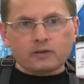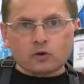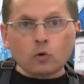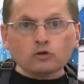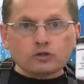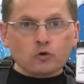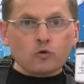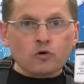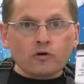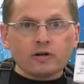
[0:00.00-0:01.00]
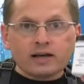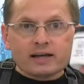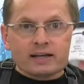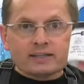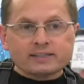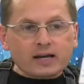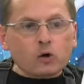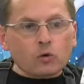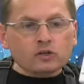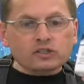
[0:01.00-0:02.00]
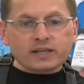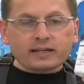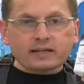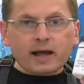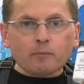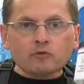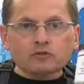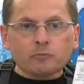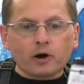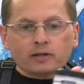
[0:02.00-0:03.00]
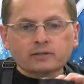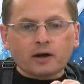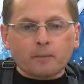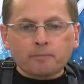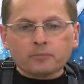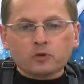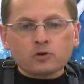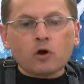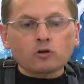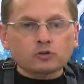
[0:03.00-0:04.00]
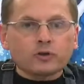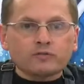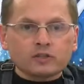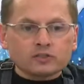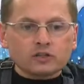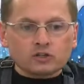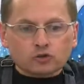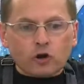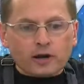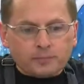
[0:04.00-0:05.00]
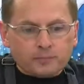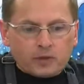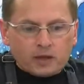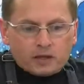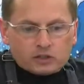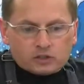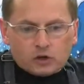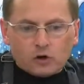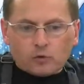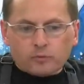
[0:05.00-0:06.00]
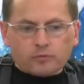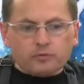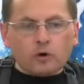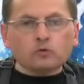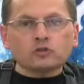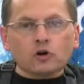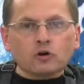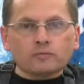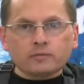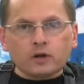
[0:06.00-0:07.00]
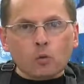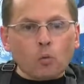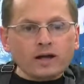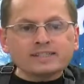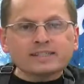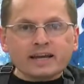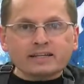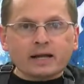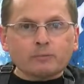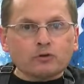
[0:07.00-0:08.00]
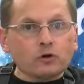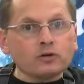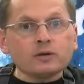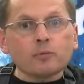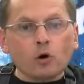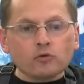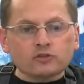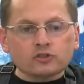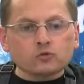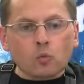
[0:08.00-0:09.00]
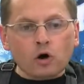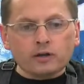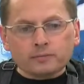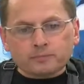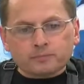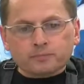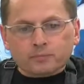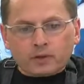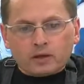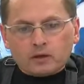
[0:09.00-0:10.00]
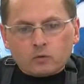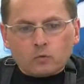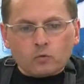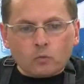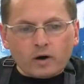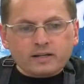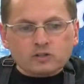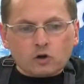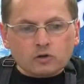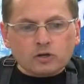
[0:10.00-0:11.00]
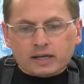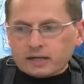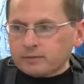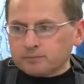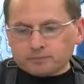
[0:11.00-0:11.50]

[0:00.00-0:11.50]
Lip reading: old school DecoArt satin enamels, but you can also give this a try. So those are, one satin enamel. You don't need both, just one. One is all you need.